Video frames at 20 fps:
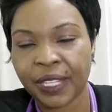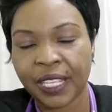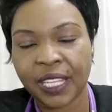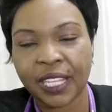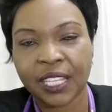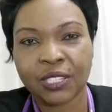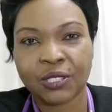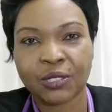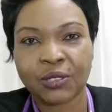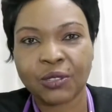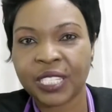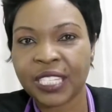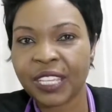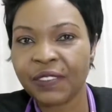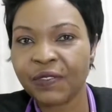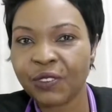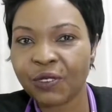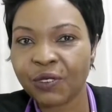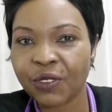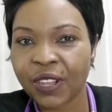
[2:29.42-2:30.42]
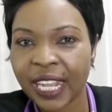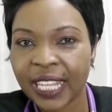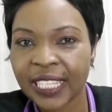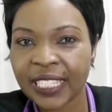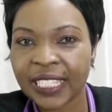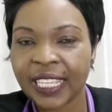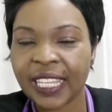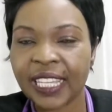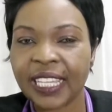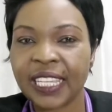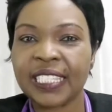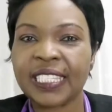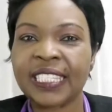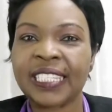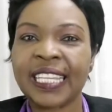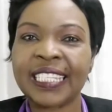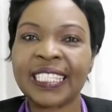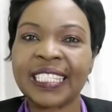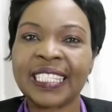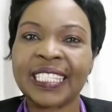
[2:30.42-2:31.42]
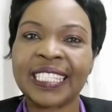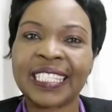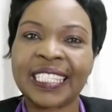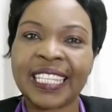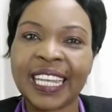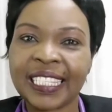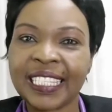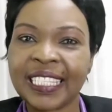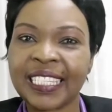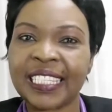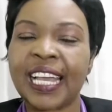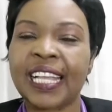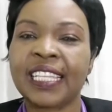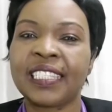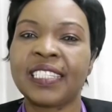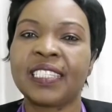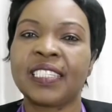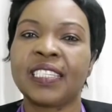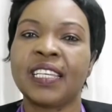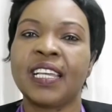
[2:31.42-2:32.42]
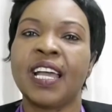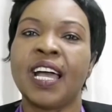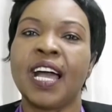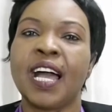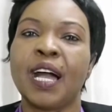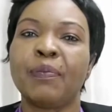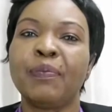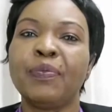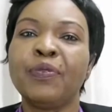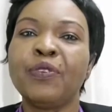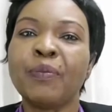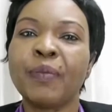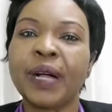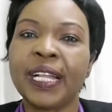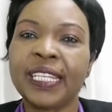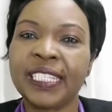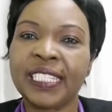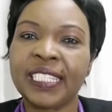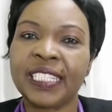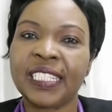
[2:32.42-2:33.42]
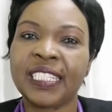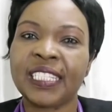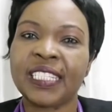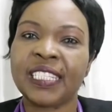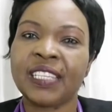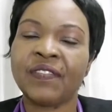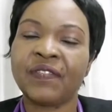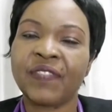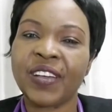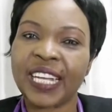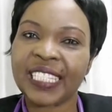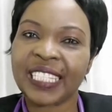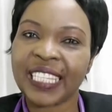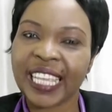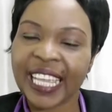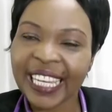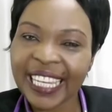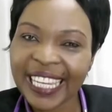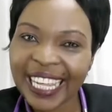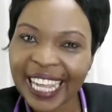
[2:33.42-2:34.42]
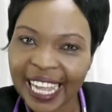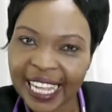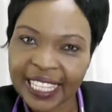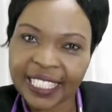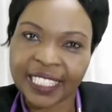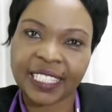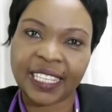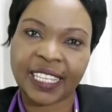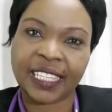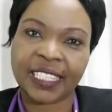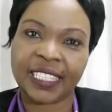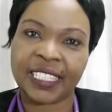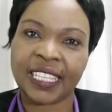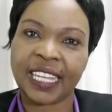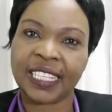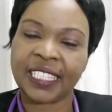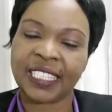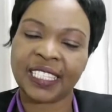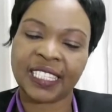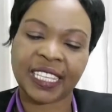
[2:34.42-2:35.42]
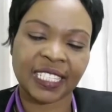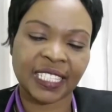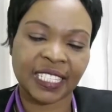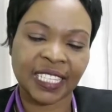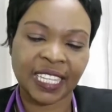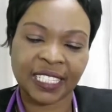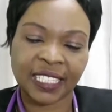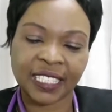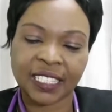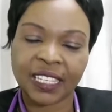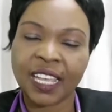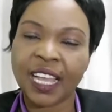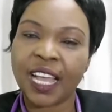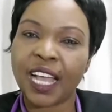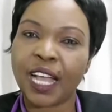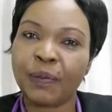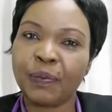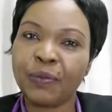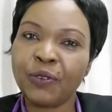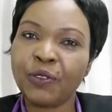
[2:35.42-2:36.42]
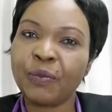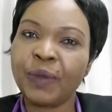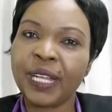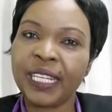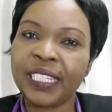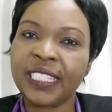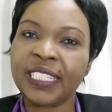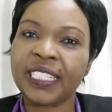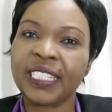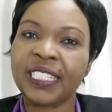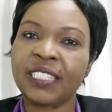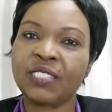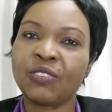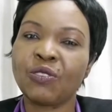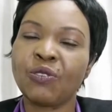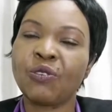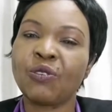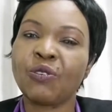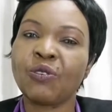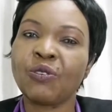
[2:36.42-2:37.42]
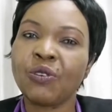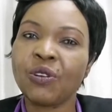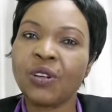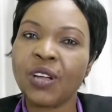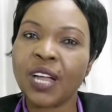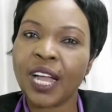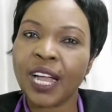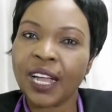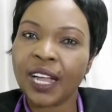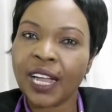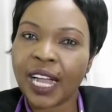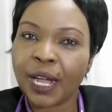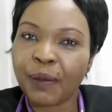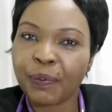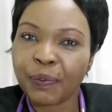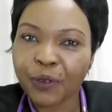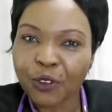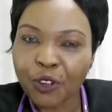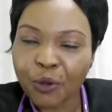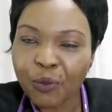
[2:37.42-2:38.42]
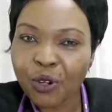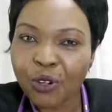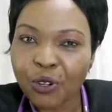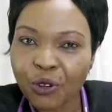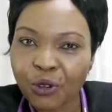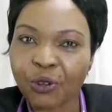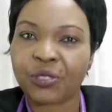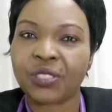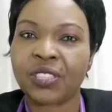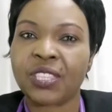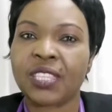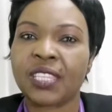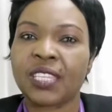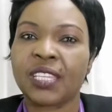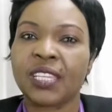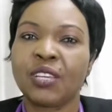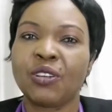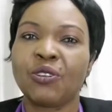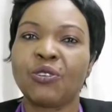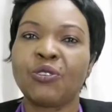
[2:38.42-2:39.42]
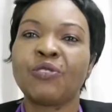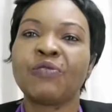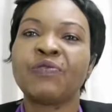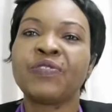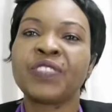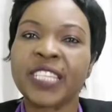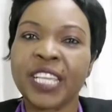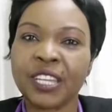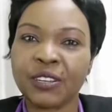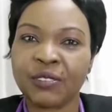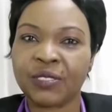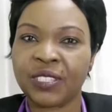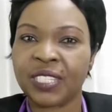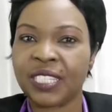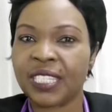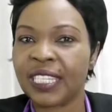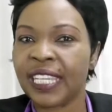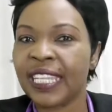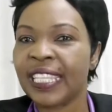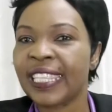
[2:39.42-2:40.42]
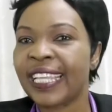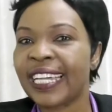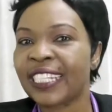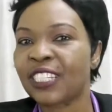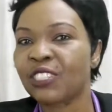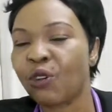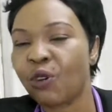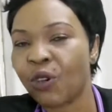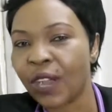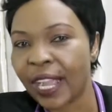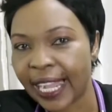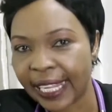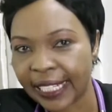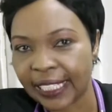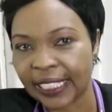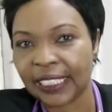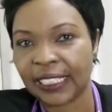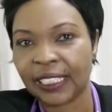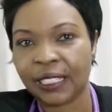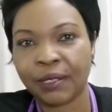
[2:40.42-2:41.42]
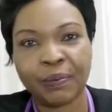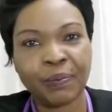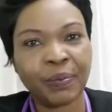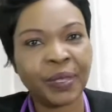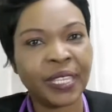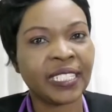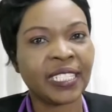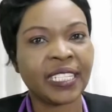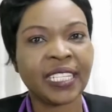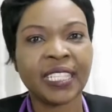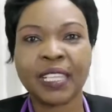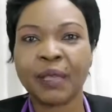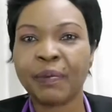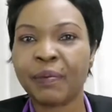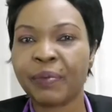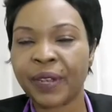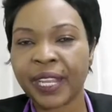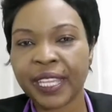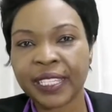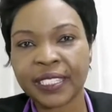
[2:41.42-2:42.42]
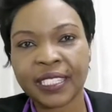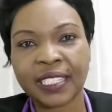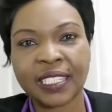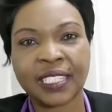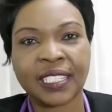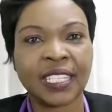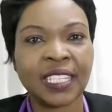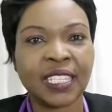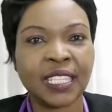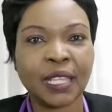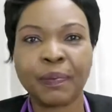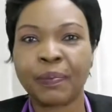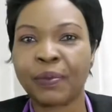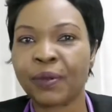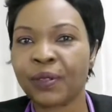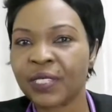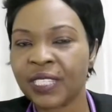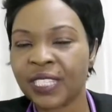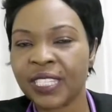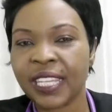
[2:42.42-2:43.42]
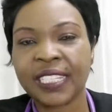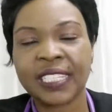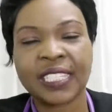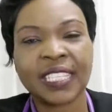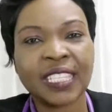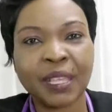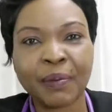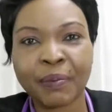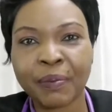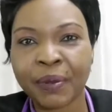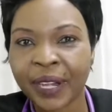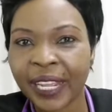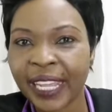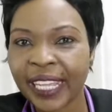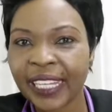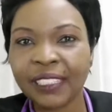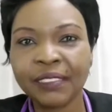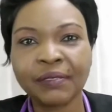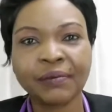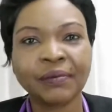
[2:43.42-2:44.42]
So cervical cancer just starts as abnormalities. In fact, any cancer starts just as abnormalities or abnormal growth of cells in that organ, be it in the breast, in the prostate, in the brain,